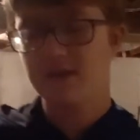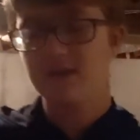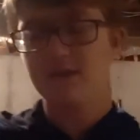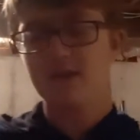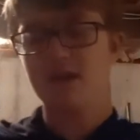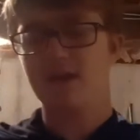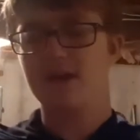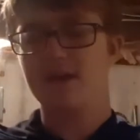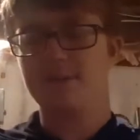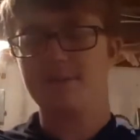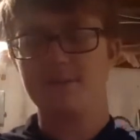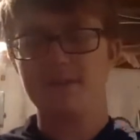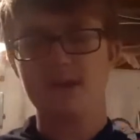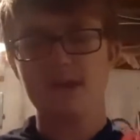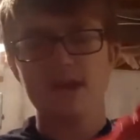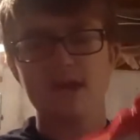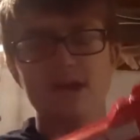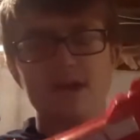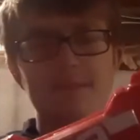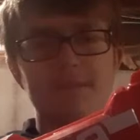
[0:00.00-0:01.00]

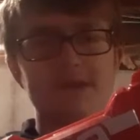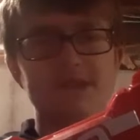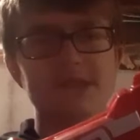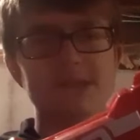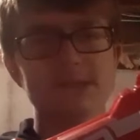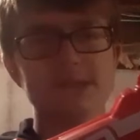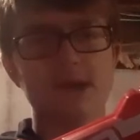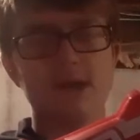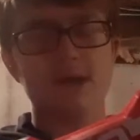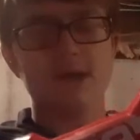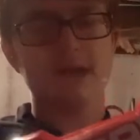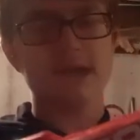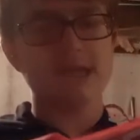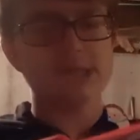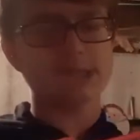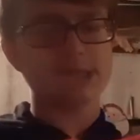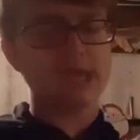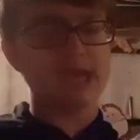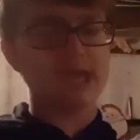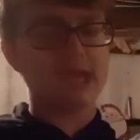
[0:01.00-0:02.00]
But this gun
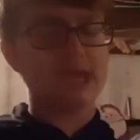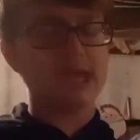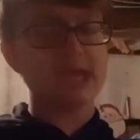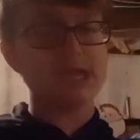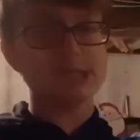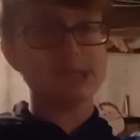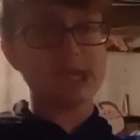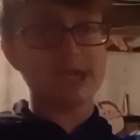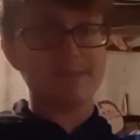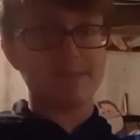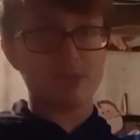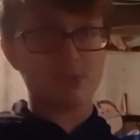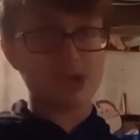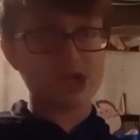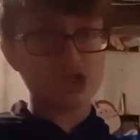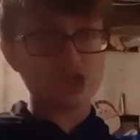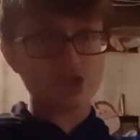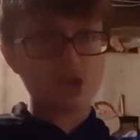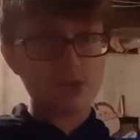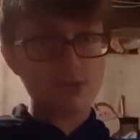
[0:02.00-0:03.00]
is it's a
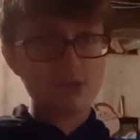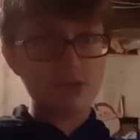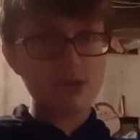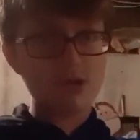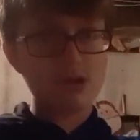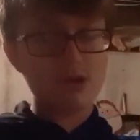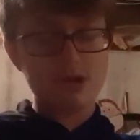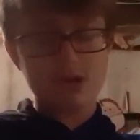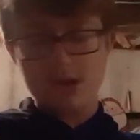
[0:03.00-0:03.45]
breech loader,